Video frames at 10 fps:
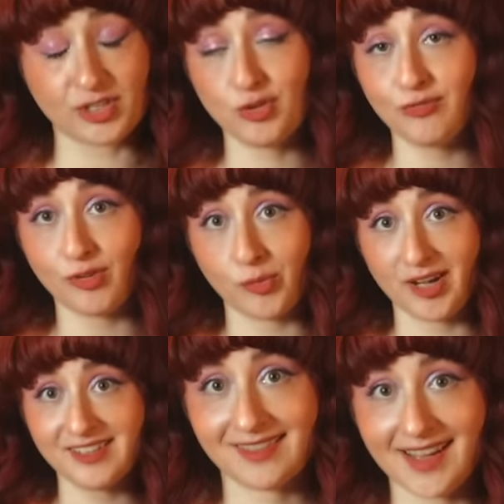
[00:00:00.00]
a
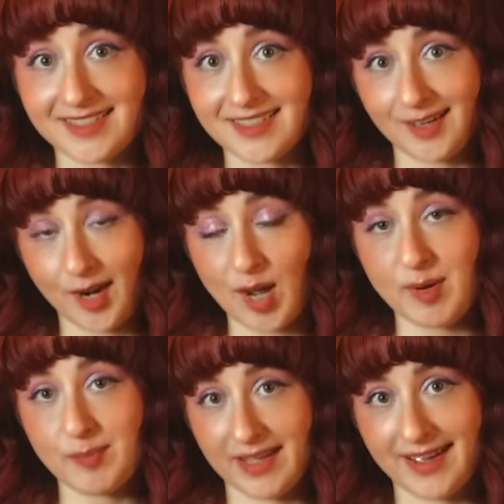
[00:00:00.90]
2-for-1. That's gonna come
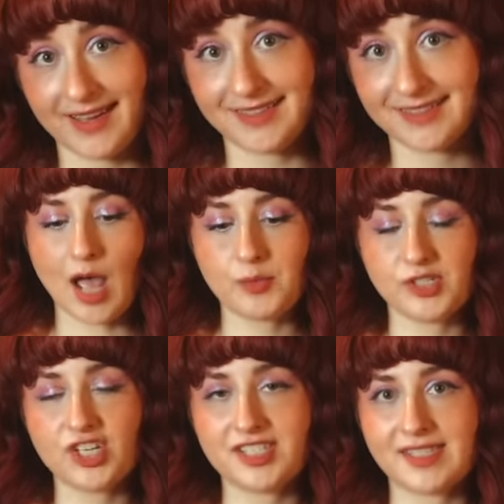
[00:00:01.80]
up again. I would
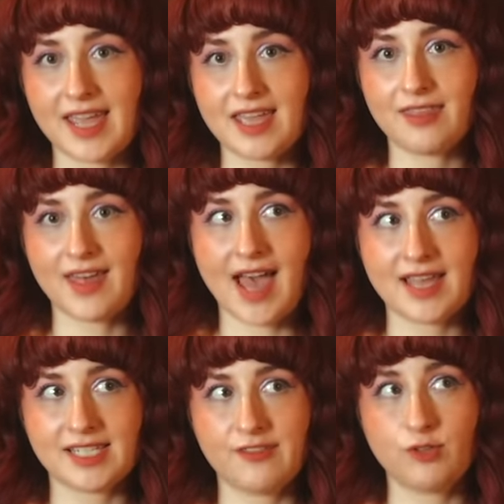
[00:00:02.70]
just say
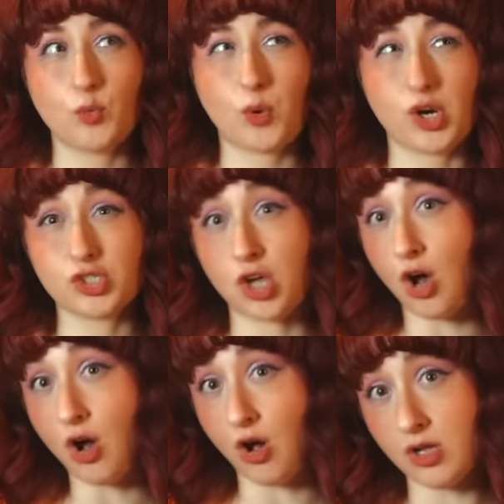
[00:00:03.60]
that if you are
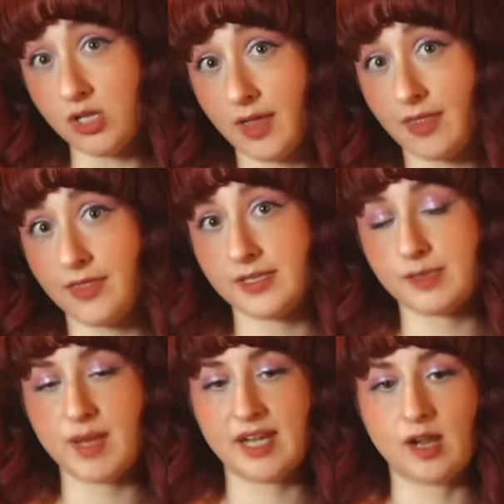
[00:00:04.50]
tall, this
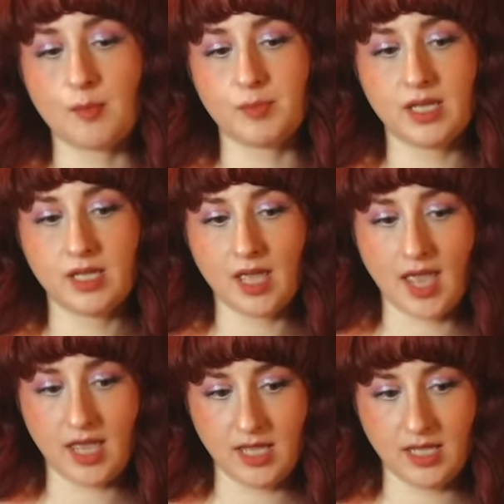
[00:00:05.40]
may not be
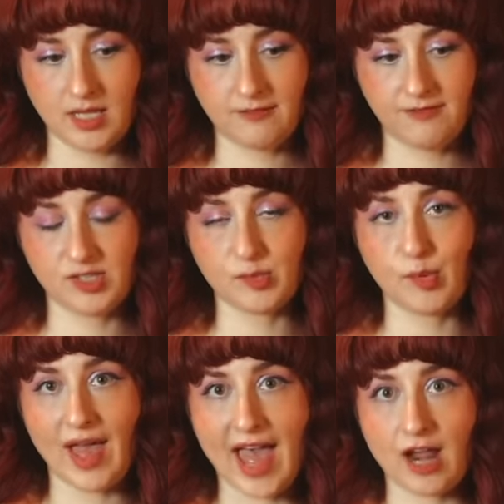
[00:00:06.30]
a
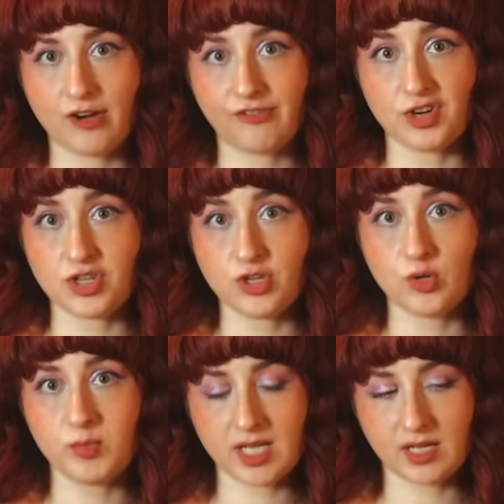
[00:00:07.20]
feasible hack for
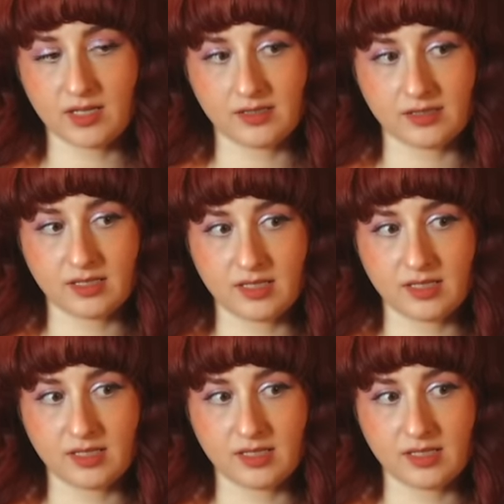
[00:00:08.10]
you because